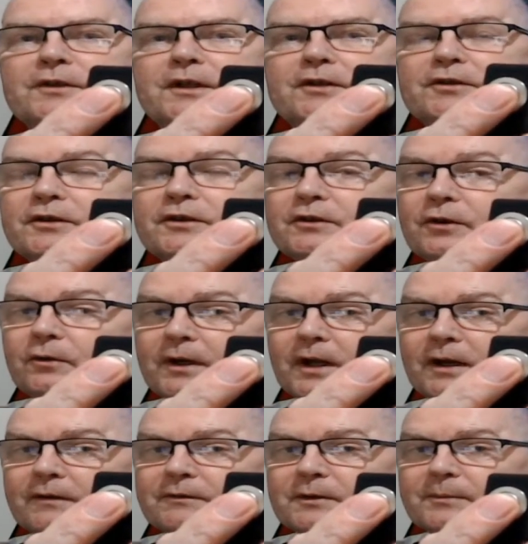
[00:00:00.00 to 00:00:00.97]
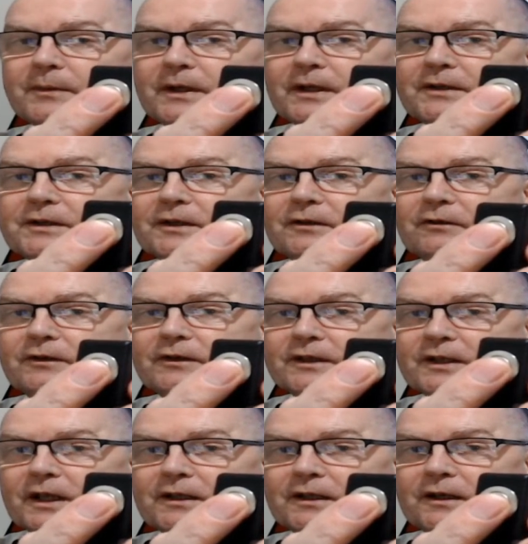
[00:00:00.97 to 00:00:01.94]
this, you don't have to press it
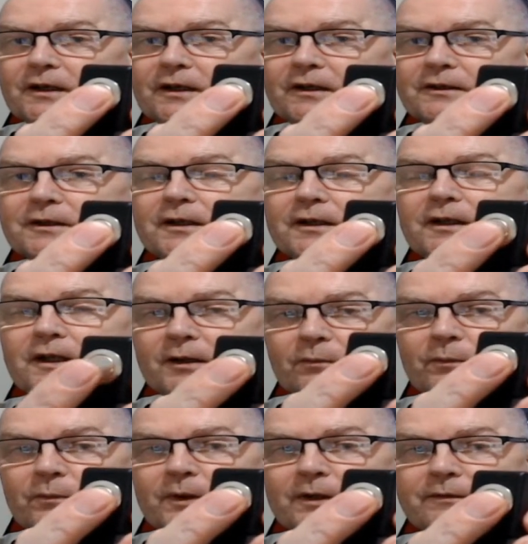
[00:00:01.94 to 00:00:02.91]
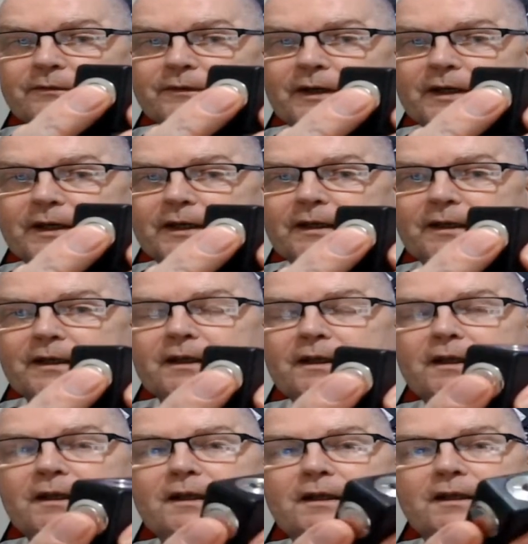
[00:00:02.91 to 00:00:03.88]
dead hard, it will fire.
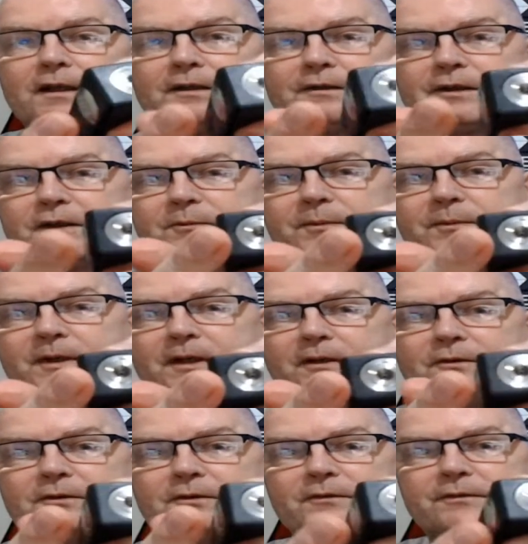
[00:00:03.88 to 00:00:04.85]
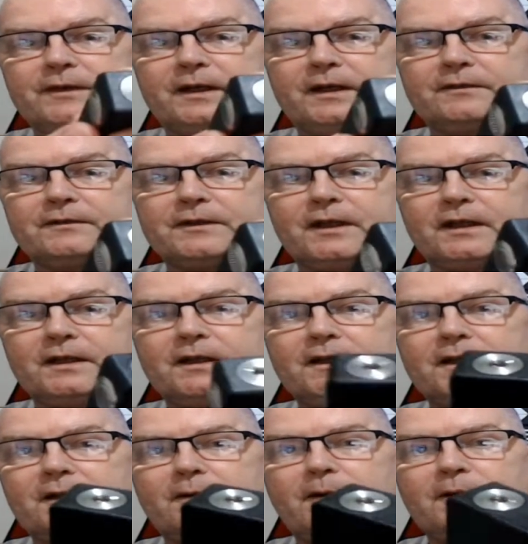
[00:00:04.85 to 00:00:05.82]
And say spring loaded 510.
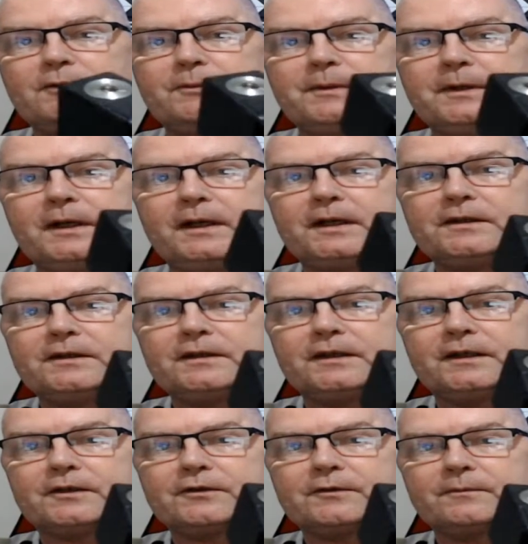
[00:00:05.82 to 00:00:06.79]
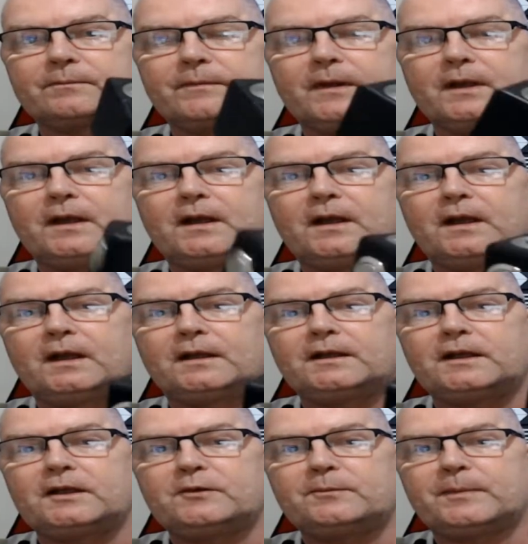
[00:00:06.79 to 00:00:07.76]
Now how do we get into this?
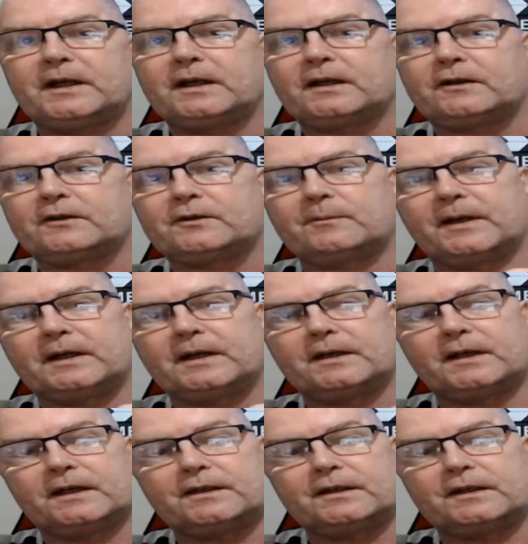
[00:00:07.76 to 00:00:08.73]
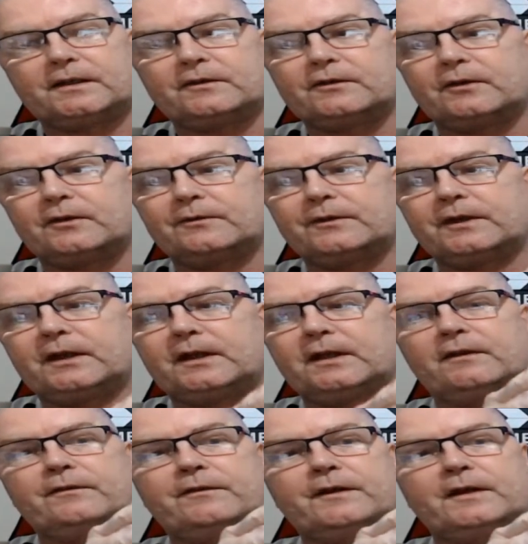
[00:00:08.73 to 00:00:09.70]
These panels are magnetic, so if you get
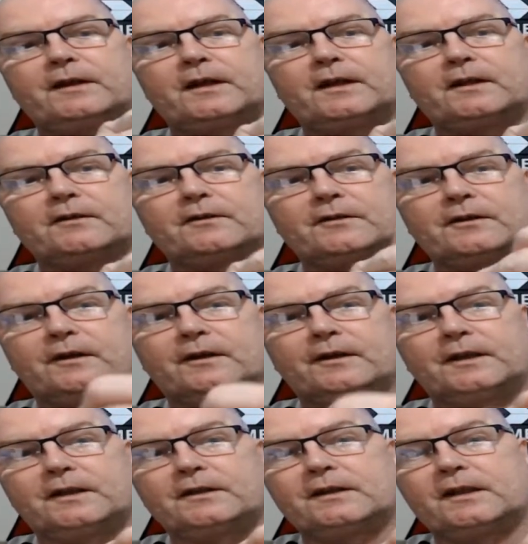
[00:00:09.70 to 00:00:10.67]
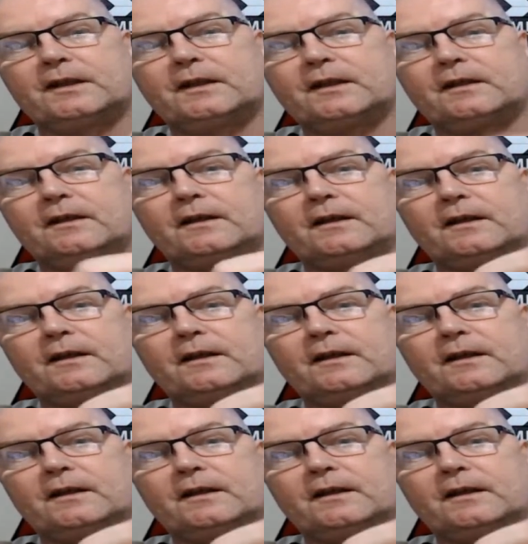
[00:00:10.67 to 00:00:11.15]
your fingernails on these little